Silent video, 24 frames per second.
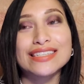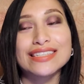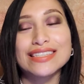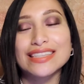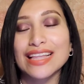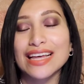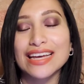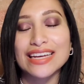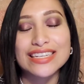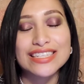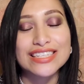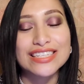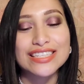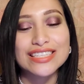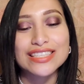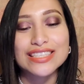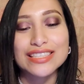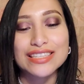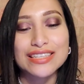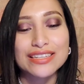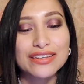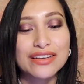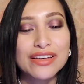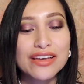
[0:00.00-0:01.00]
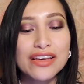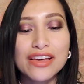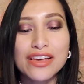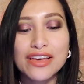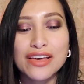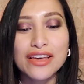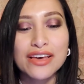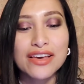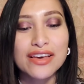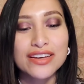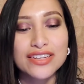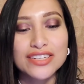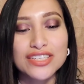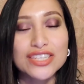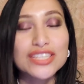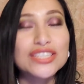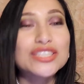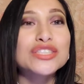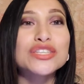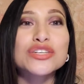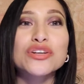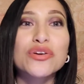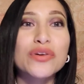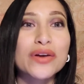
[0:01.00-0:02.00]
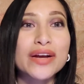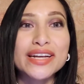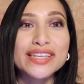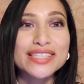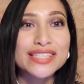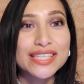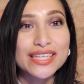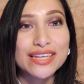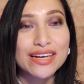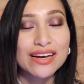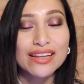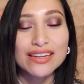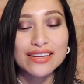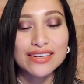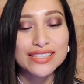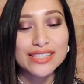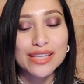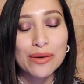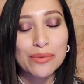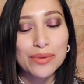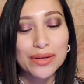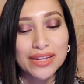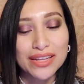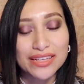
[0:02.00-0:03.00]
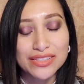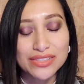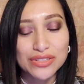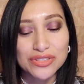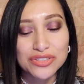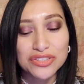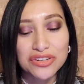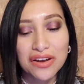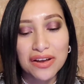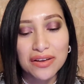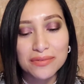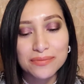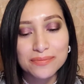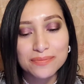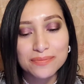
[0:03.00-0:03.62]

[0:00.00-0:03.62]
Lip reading: like just the crazy colors, I would like to try.